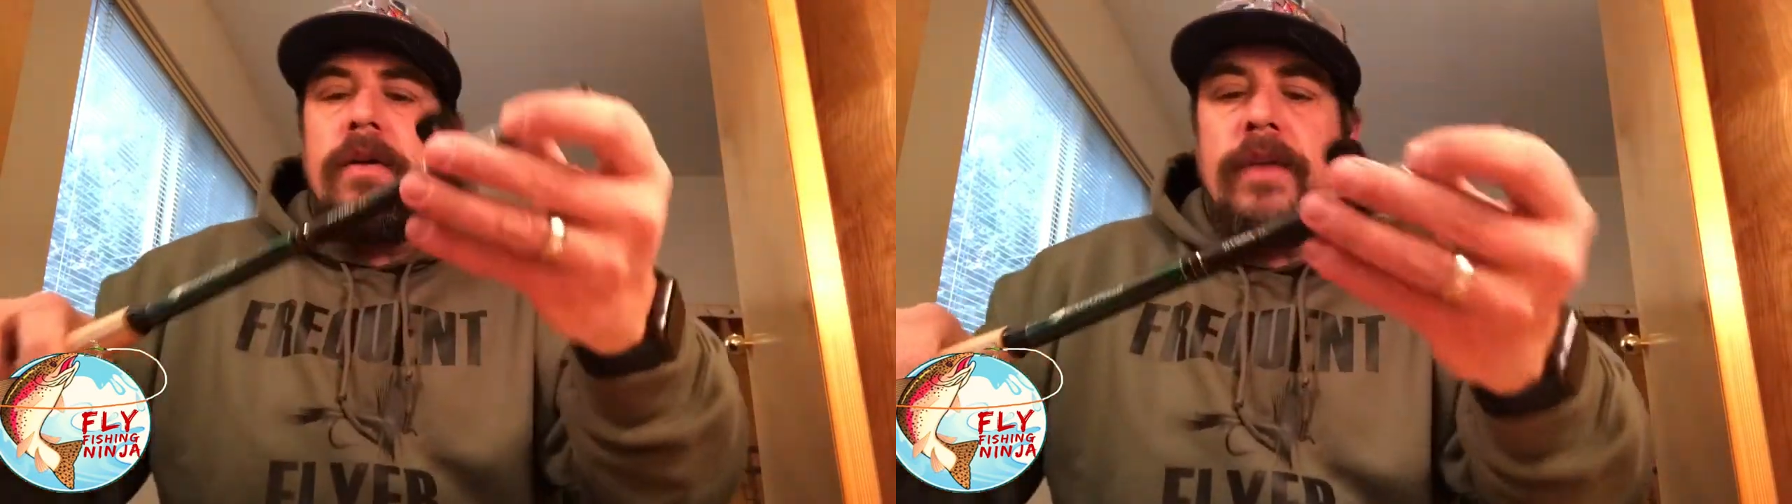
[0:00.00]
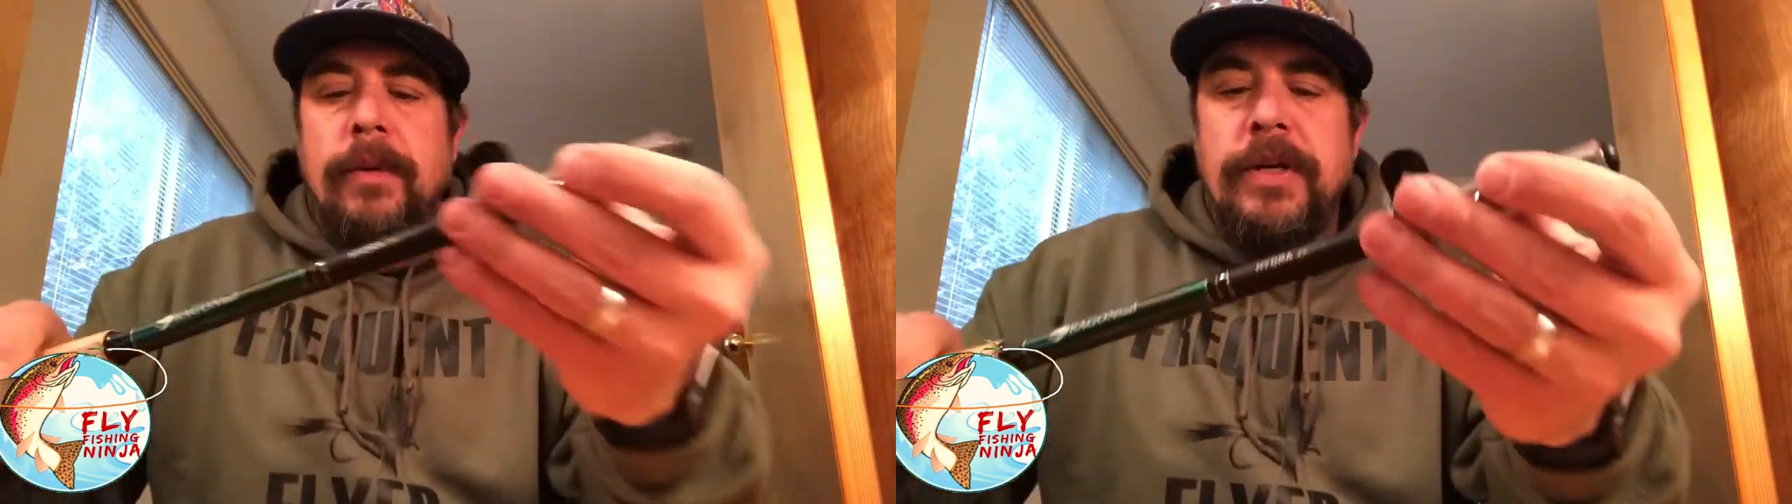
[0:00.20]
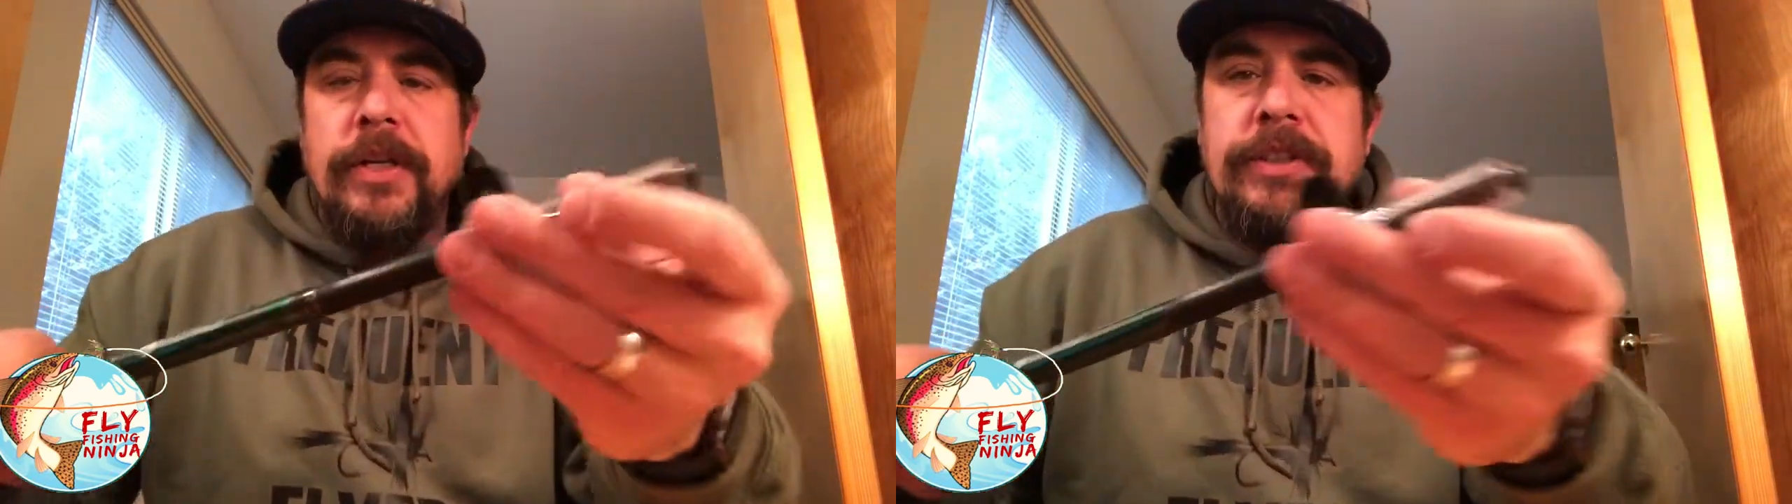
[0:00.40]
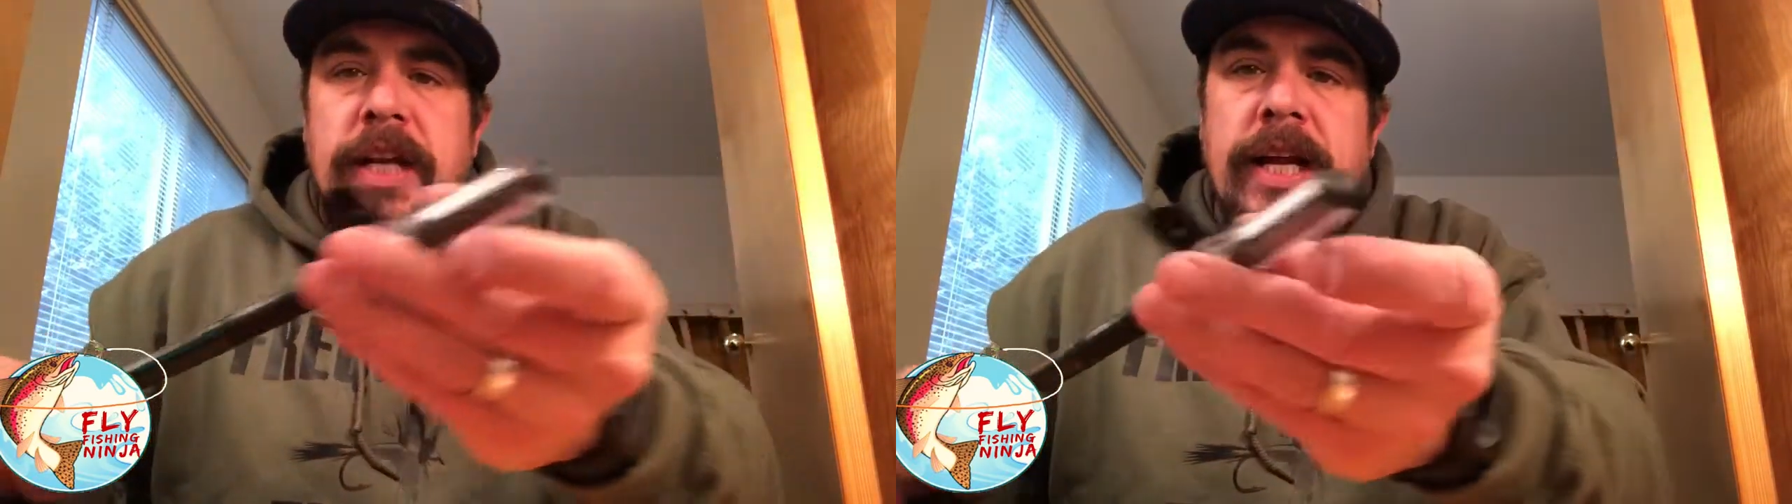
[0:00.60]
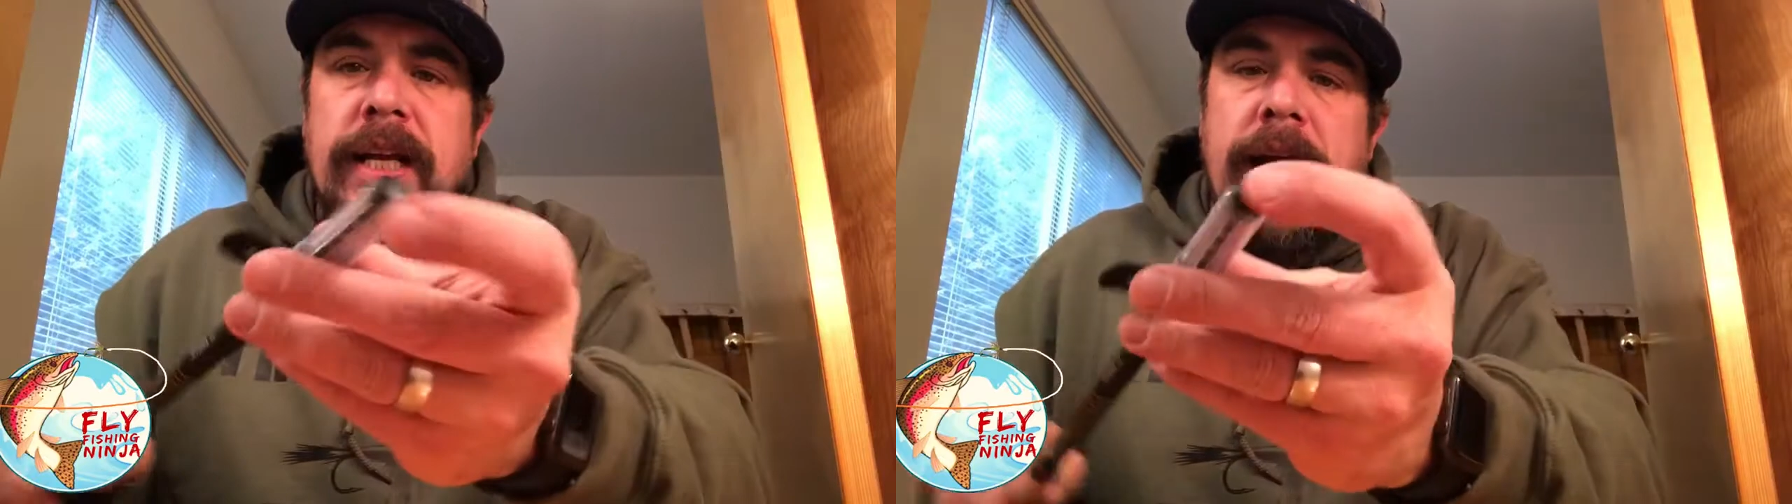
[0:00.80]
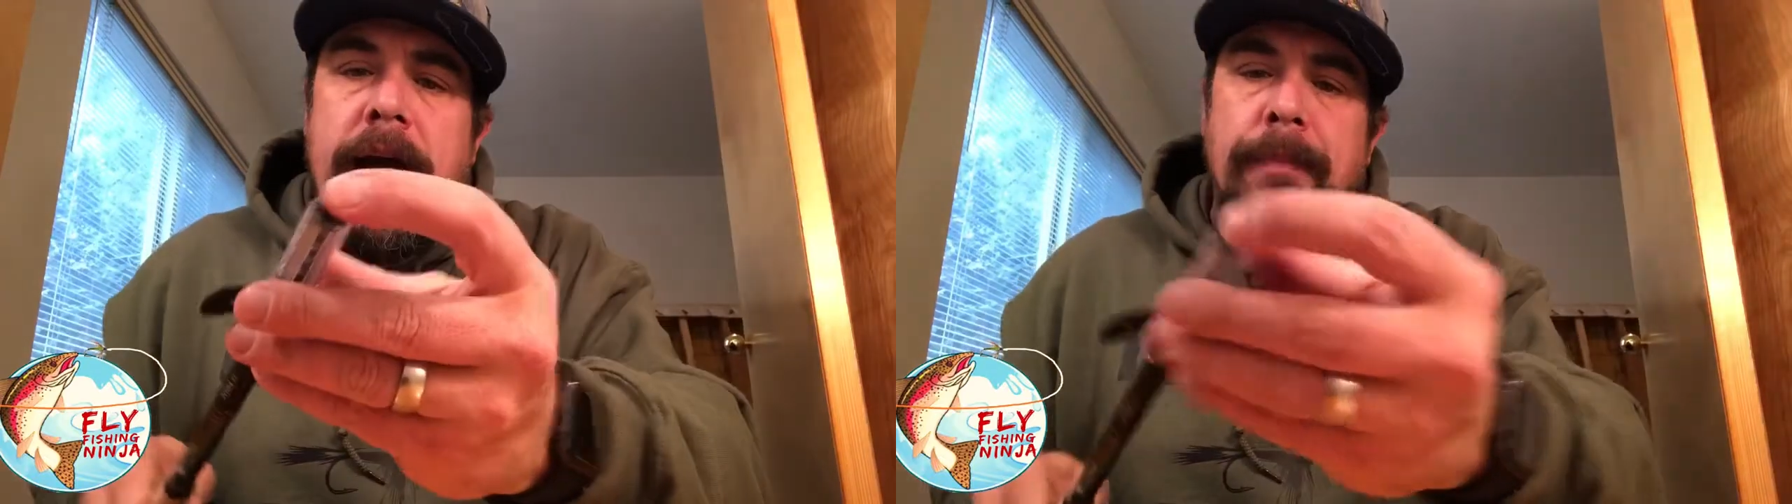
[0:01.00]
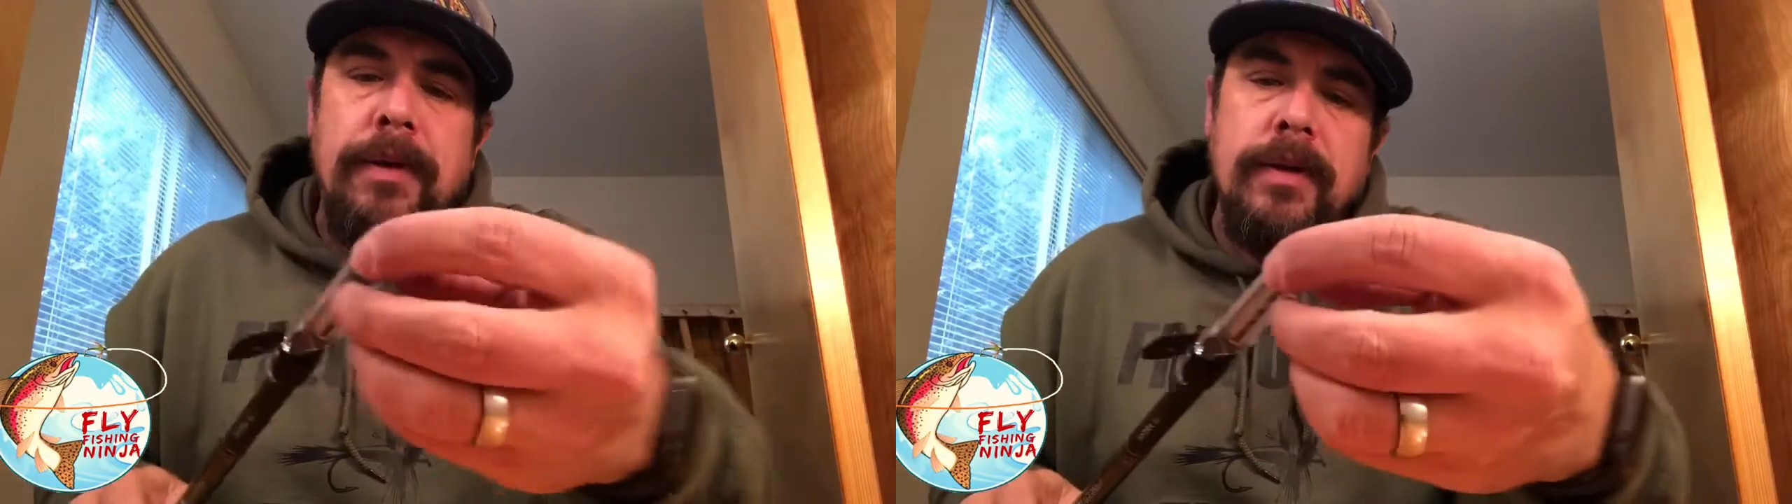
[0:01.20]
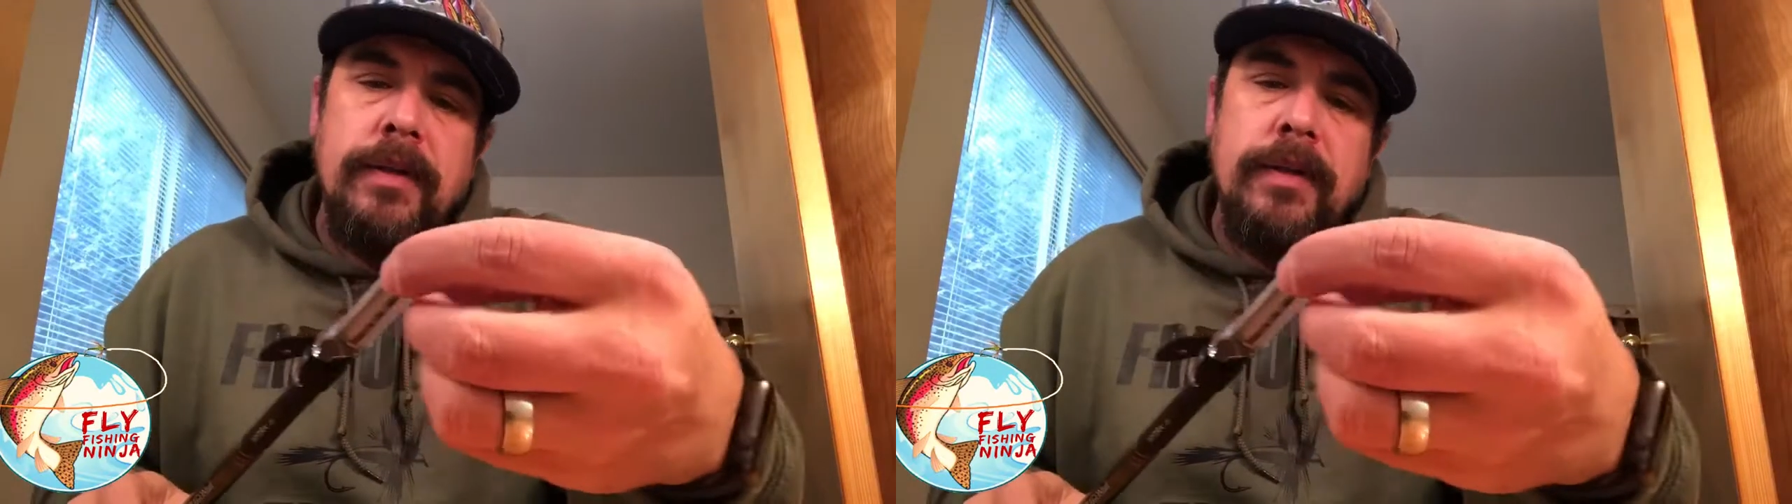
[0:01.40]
they would use an end cap